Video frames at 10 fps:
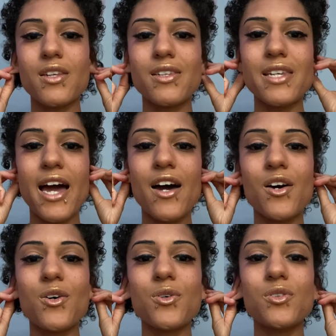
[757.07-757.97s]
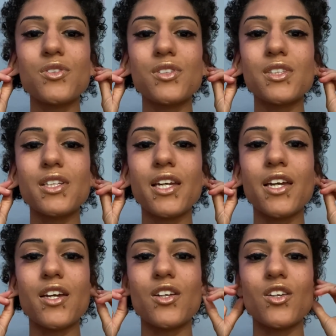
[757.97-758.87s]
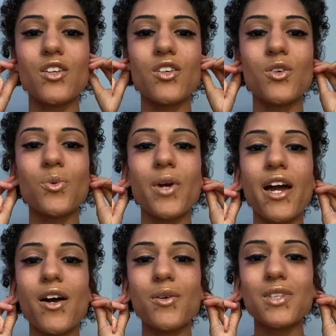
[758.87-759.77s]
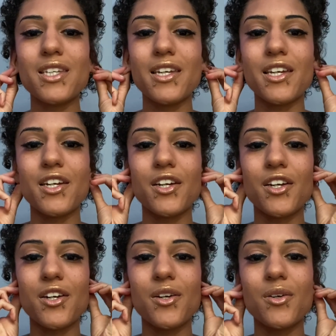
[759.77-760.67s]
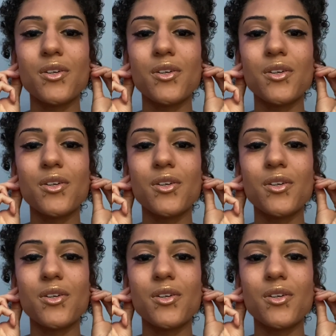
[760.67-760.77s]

down and around the ear,